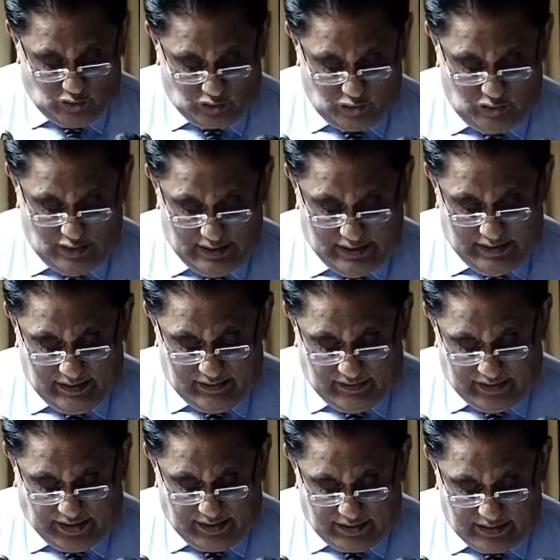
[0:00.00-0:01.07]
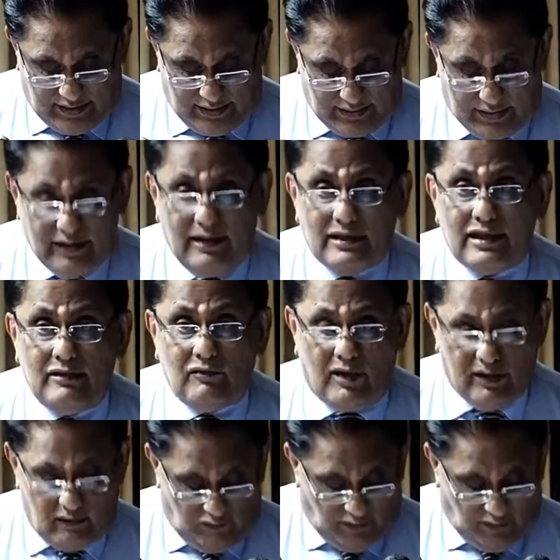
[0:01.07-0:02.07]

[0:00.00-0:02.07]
to section 31